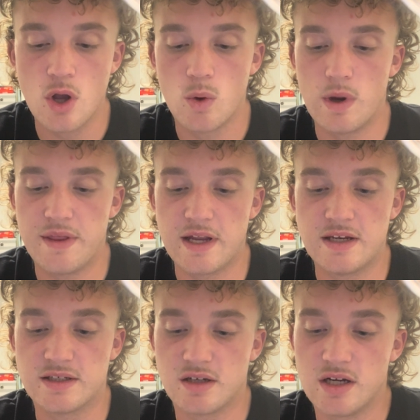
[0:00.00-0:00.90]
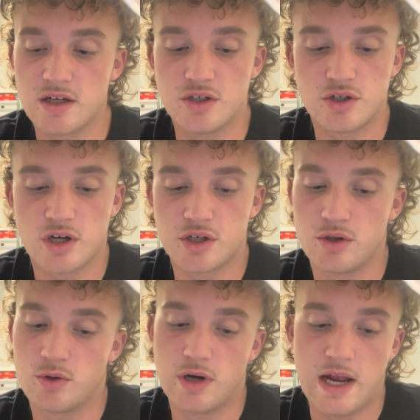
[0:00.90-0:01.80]
Whether in design,
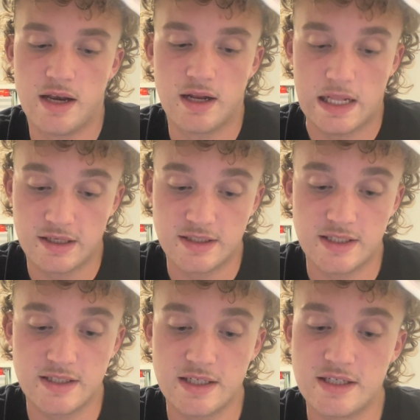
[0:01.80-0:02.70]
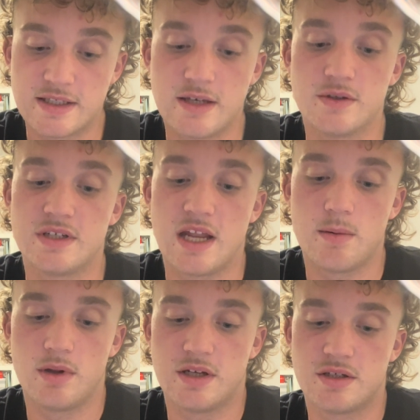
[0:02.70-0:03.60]
construction, or analysis, these skills
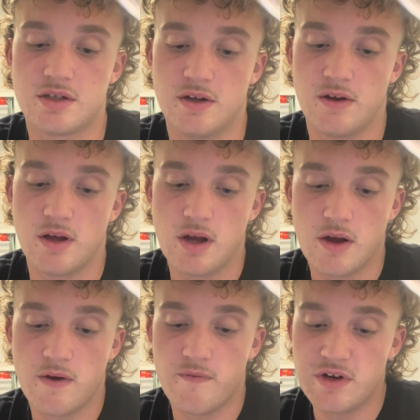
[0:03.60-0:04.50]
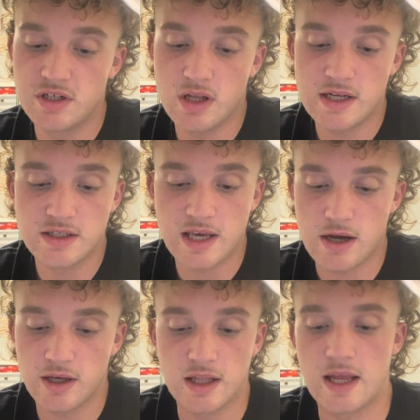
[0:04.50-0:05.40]
enable us to visualize,
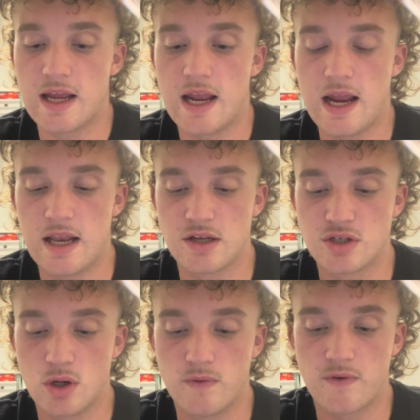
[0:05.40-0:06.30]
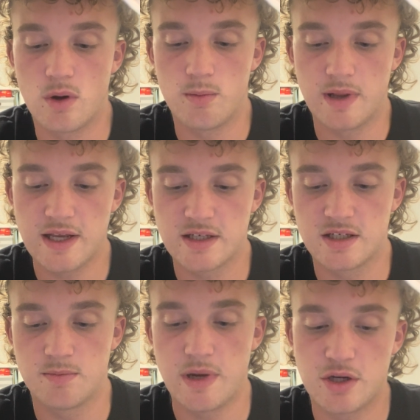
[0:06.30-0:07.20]
calculate, and solve complex
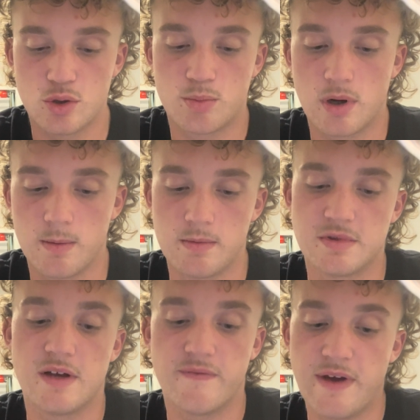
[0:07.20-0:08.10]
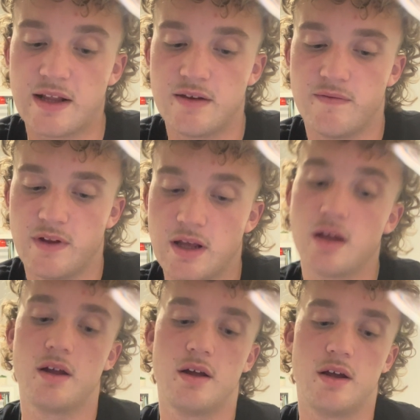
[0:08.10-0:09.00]
spatial problems effectively,
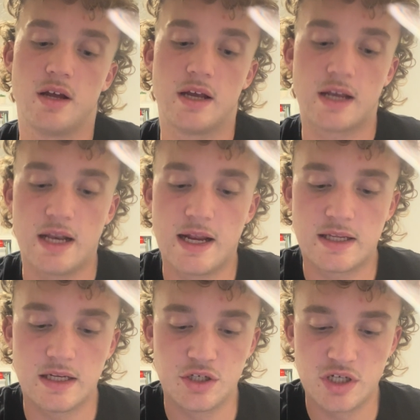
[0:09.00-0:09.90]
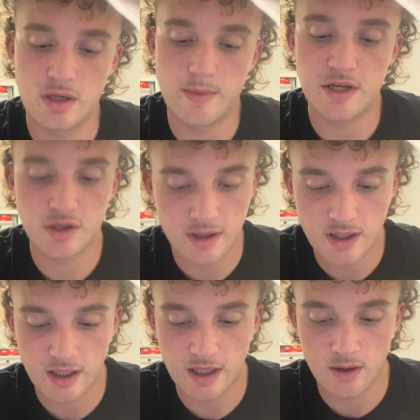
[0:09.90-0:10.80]
connecting geometric
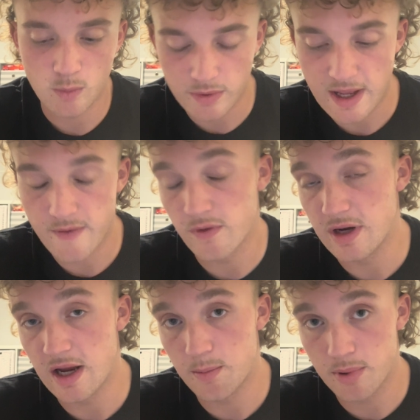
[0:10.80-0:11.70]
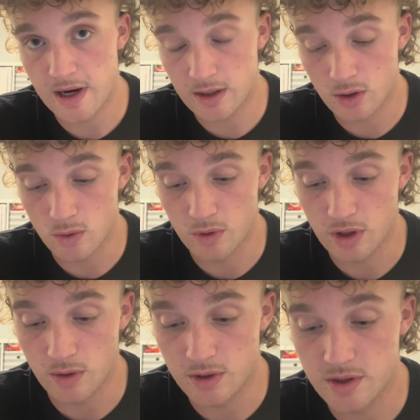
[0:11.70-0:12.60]
thinking with everyday practical
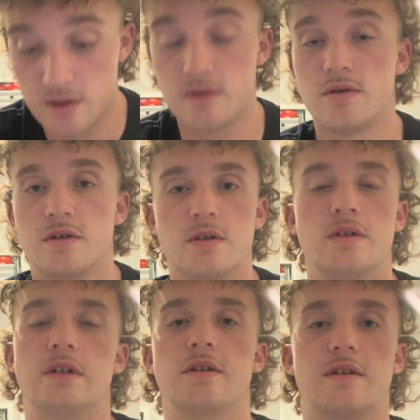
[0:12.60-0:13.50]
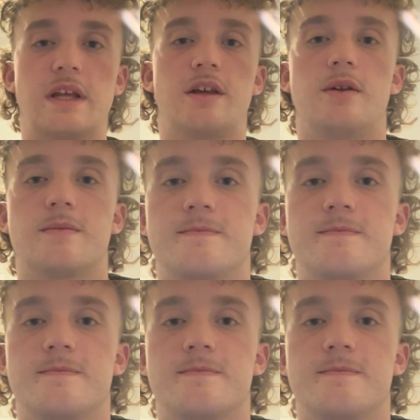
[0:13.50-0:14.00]
use. Thank you.